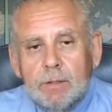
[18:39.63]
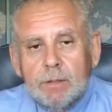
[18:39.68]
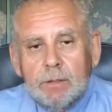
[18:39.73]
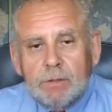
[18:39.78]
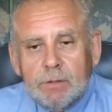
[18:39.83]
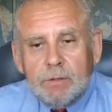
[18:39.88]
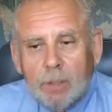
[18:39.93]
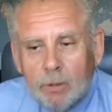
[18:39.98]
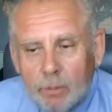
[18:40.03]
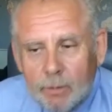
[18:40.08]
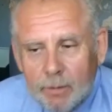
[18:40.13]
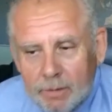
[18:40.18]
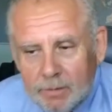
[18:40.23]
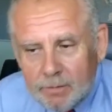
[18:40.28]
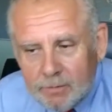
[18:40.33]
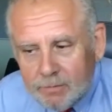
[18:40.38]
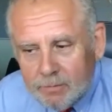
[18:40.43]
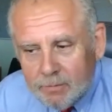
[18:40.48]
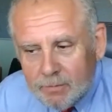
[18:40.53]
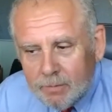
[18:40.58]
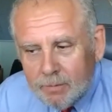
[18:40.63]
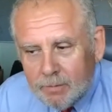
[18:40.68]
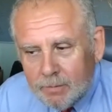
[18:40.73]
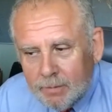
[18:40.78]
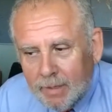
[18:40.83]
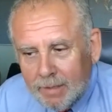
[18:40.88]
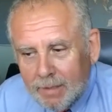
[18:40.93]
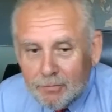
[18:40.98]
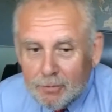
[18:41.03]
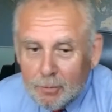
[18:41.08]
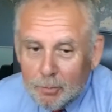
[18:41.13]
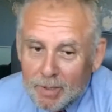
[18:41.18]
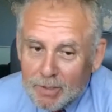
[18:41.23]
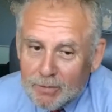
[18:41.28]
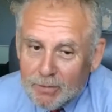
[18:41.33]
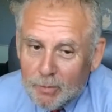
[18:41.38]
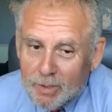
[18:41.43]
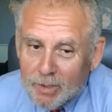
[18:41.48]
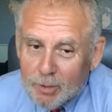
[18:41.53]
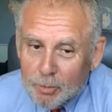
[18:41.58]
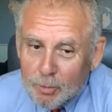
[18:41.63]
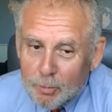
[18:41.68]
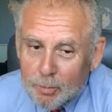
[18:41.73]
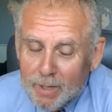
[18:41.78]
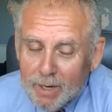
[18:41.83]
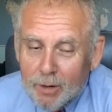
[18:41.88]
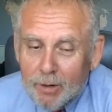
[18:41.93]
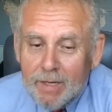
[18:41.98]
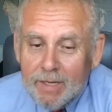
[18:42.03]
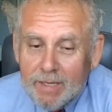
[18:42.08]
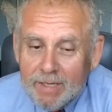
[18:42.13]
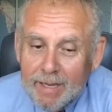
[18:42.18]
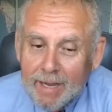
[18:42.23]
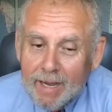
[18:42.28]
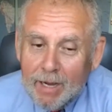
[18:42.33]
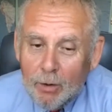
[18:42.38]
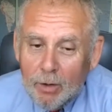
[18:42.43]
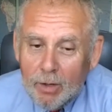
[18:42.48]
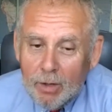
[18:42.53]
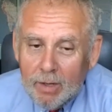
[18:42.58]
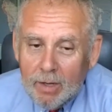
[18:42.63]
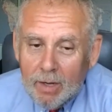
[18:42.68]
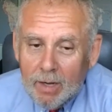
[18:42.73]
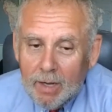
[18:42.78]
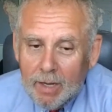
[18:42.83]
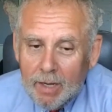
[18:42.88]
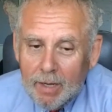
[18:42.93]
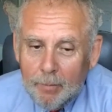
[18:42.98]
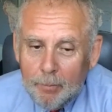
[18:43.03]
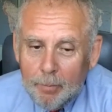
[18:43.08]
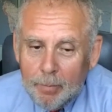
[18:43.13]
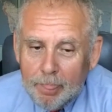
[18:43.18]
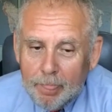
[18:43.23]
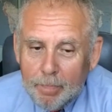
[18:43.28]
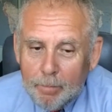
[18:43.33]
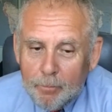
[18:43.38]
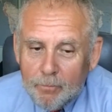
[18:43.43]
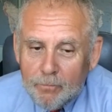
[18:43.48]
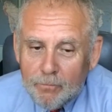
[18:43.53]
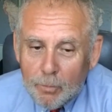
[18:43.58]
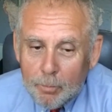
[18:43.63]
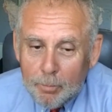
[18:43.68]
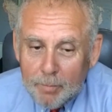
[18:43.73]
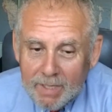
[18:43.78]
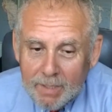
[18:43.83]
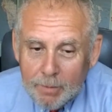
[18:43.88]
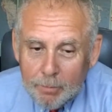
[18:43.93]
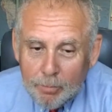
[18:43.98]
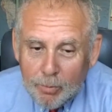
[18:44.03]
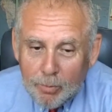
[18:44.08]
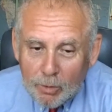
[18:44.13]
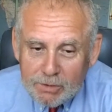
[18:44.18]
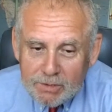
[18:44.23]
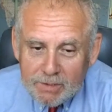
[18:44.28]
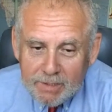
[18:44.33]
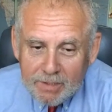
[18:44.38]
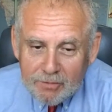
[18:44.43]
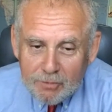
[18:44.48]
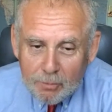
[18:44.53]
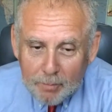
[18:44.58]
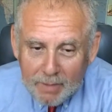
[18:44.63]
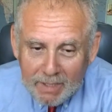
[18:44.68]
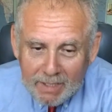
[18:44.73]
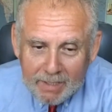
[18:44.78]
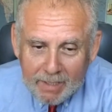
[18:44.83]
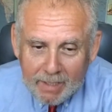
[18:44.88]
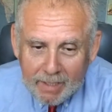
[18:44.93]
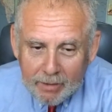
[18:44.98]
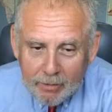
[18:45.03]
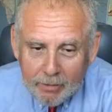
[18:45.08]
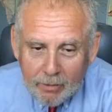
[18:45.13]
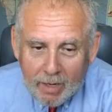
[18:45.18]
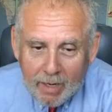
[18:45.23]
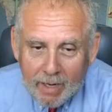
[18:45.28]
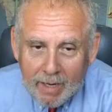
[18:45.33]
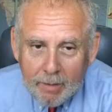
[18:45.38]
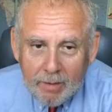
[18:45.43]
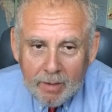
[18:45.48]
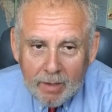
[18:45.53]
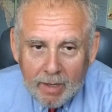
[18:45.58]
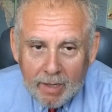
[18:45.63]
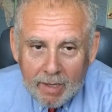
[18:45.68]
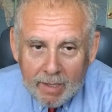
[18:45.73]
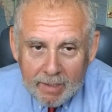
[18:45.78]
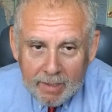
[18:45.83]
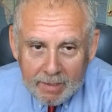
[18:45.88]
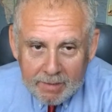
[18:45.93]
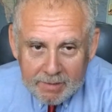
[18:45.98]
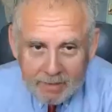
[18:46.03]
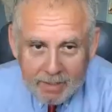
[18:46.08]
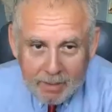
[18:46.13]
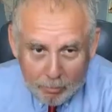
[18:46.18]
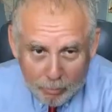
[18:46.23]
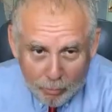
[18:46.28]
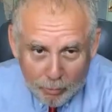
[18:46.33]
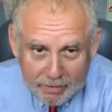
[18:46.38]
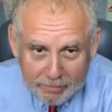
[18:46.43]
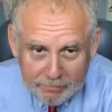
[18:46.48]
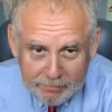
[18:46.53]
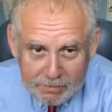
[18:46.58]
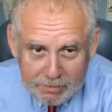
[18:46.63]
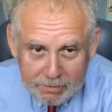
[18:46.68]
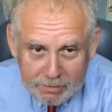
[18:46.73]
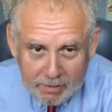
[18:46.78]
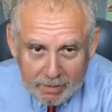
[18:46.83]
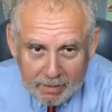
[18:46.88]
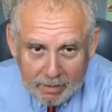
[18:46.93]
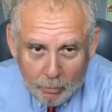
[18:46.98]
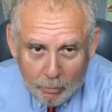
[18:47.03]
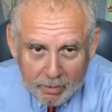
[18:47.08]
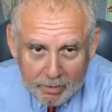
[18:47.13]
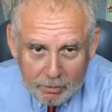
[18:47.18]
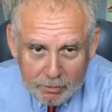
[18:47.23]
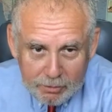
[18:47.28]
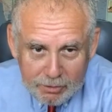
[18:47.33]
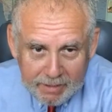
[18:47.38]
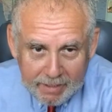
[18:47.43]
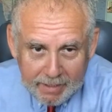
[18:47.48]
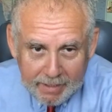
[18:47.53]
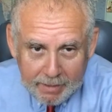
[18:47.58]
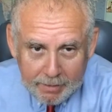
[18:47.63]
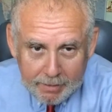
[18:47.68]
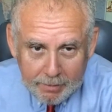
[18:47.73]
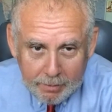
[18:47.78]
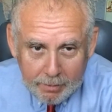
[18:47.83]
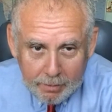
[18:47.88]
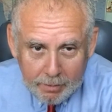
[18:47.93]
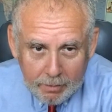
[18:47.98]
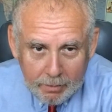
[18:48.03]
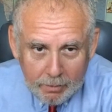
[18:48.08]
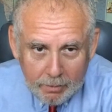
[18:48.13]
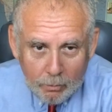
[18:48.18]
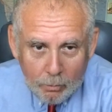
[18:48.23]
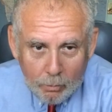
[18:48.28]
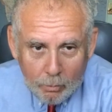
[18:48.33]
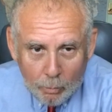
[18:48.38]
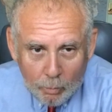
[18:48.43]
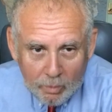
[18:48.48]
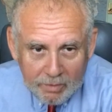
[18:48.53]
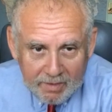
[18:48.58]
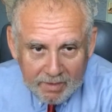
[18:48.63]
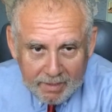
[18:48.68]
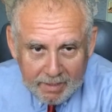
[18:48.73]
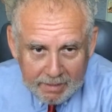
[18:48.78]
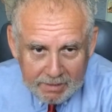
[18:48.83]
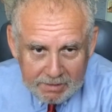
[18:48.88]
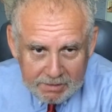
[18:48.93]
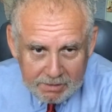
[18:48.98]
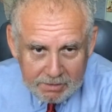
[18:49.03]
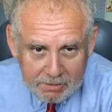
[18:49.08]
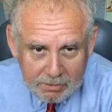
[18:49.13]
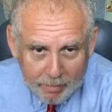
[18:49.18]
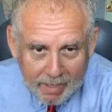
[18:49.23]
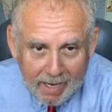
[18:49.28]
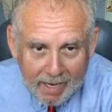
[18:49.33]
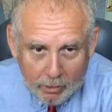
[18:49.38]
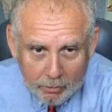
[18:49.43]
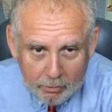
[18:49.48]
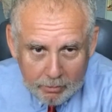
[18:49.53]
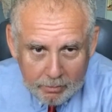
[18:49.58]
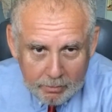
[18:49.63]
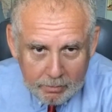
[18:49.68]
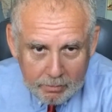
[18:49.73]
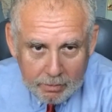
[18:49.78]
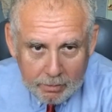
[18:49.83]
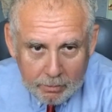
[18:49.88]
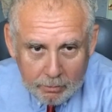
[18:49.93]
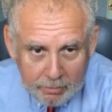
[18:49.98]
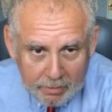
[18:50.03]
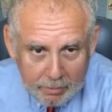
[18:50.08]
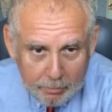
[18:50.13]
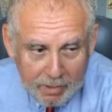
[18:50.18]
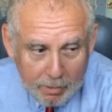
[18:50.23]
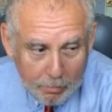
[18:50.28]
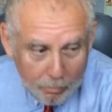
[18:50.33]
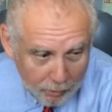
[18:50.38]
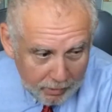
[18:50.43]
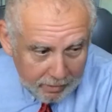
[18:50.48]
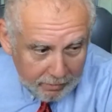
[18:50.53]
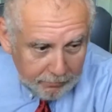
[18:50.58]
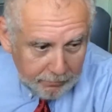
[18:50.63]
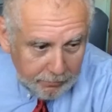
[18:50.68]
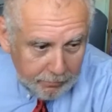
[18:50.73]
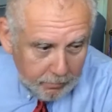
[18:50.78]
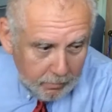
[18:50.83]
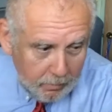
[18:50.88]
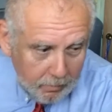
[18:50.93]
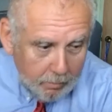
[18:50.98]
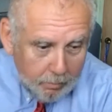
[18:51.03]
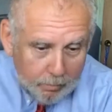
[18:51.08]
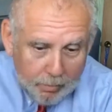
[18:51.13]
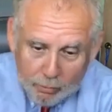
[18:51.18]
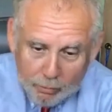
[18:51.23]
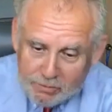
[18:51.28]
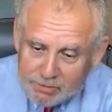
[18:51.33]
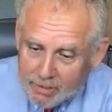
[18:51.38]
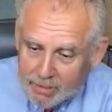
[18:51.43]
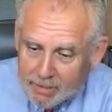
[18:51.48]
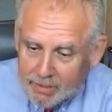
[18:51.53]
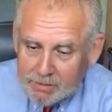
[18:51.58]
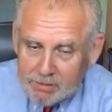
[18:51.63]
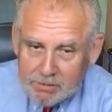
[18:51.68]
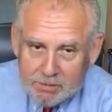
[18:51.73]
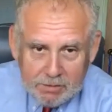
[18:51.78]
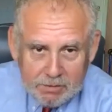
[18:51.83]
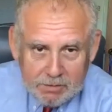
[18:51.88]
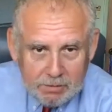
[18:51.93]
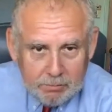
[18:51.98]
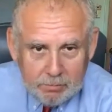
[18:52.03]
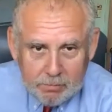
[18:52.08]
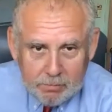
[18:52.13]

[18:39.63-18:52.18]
So that's the best way to prepare. Now, for me personally, as a mediator, I like to get briefs. I want to understand what the case is about. Give me a brief on both sides, just